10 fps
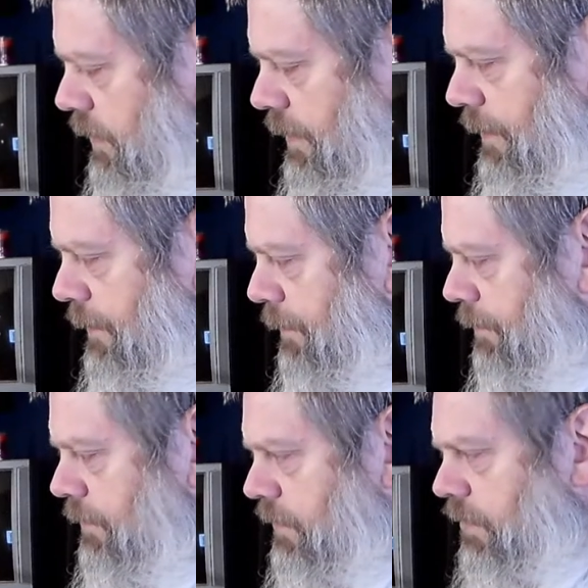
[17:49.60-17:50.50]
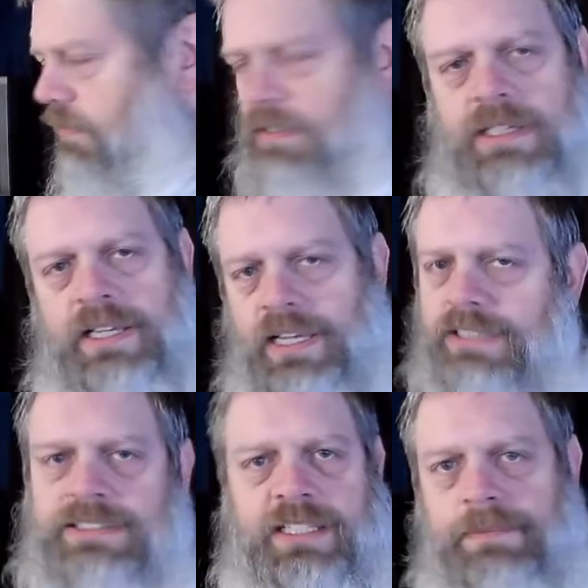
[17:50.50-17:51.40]
Um, so
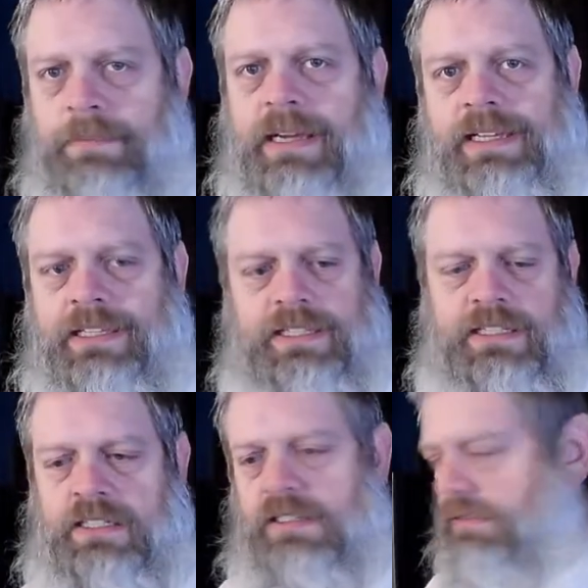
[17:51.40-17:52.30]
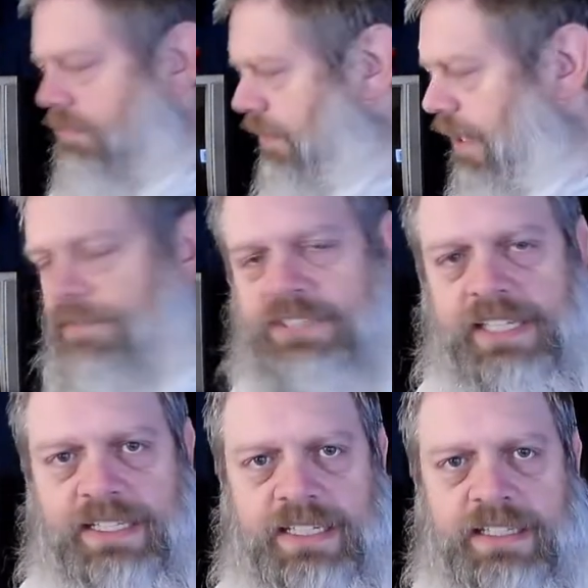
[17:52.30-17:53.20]
it's a good bike, you know. I've
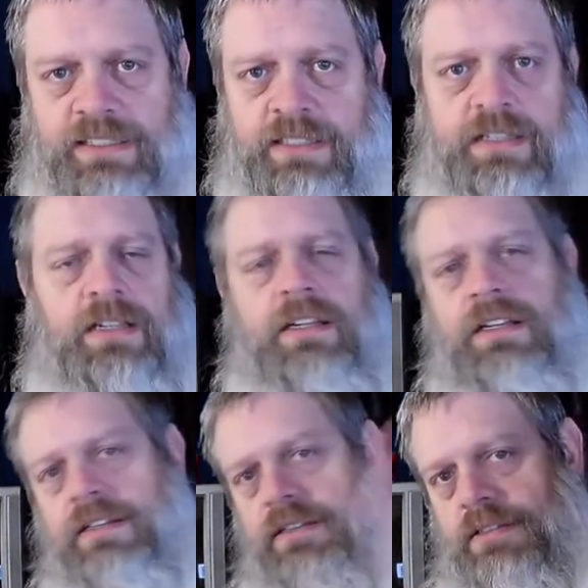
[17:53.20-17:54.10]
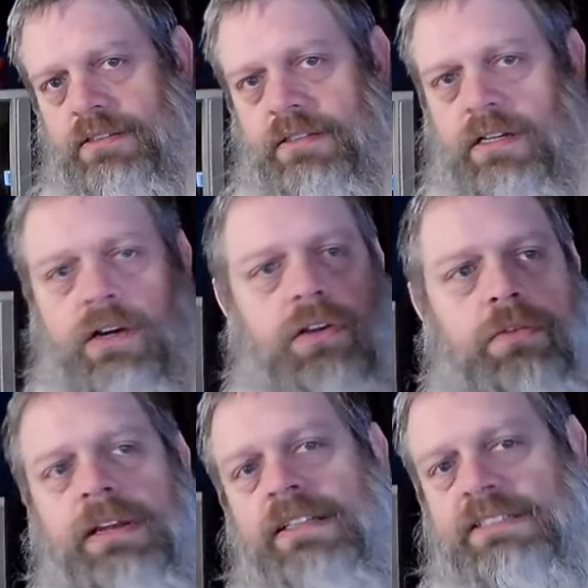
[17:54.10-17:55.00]
taken it all
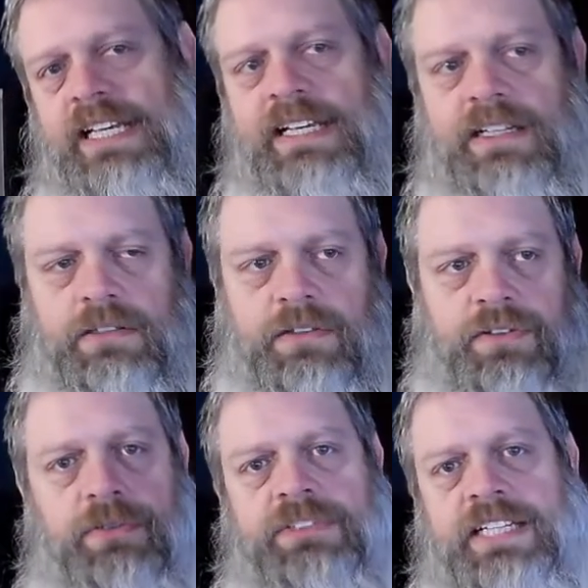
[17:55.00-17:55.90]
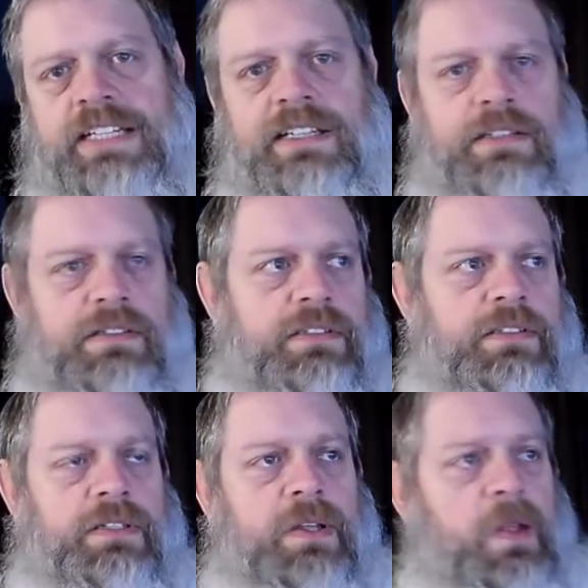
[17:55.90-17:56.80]
around town, through
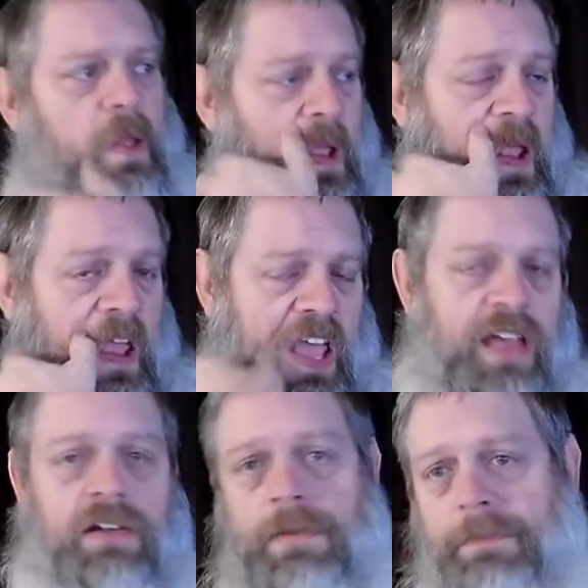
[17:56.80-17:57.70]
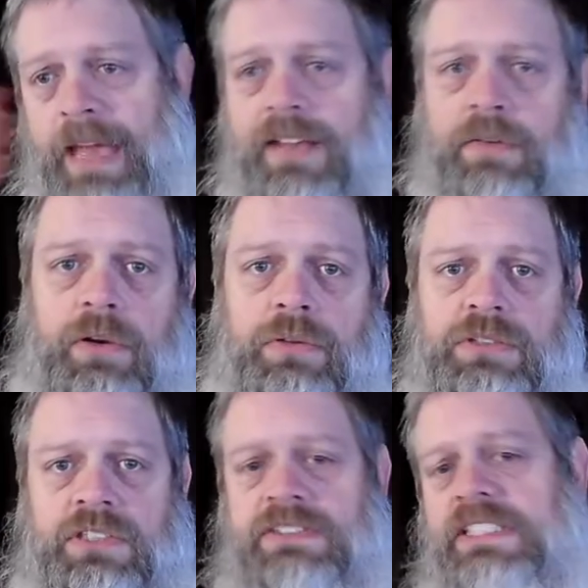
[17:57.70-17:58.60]
town, out on back
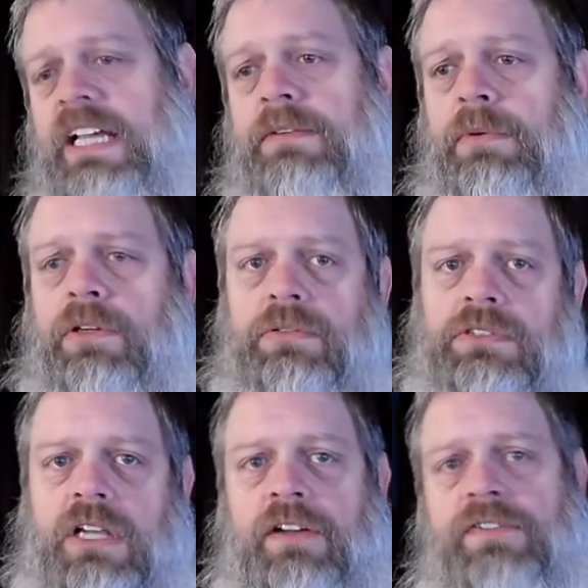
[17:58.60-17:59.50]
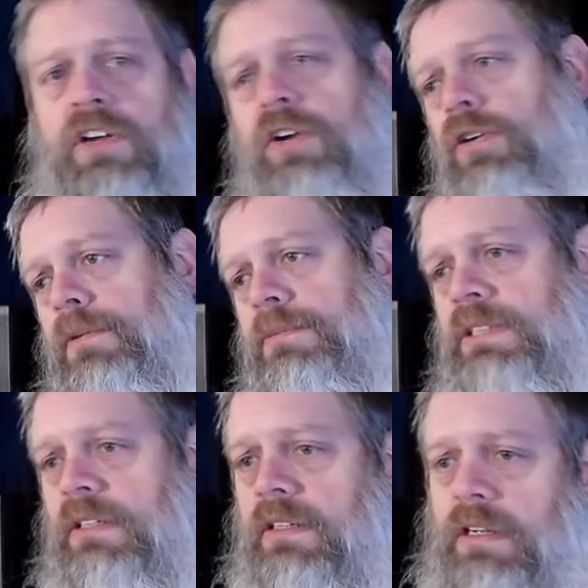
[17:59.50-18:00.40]
roads, on side roads, off curbs,
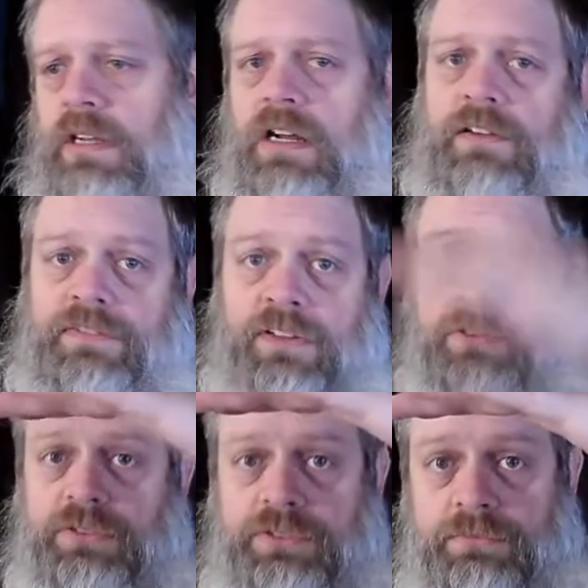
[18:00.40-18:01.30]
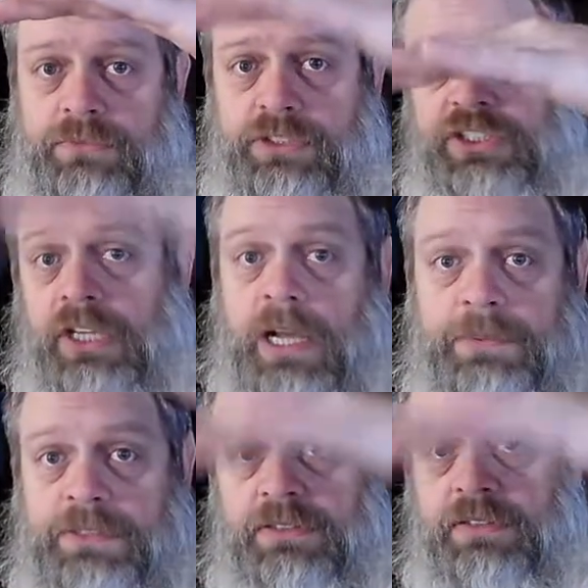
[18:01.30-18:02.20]
off little
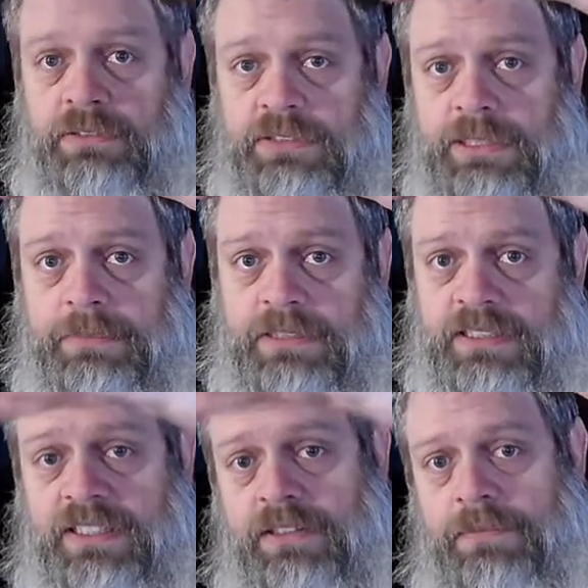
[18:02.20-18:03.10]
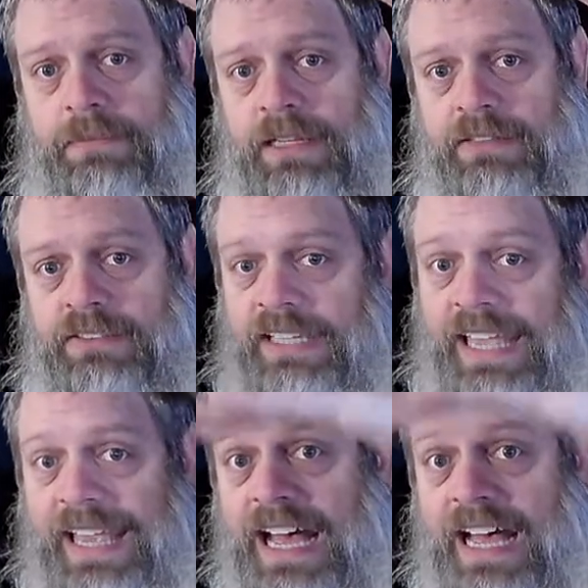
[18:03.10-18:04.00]
drops or little something, you know, about
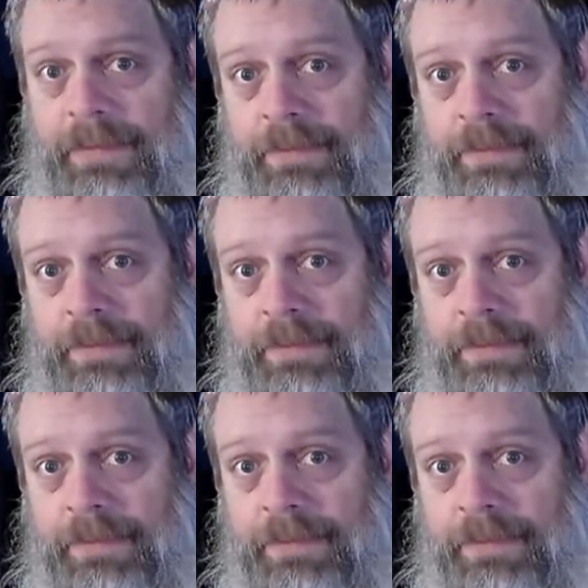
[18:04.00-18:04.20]
yay high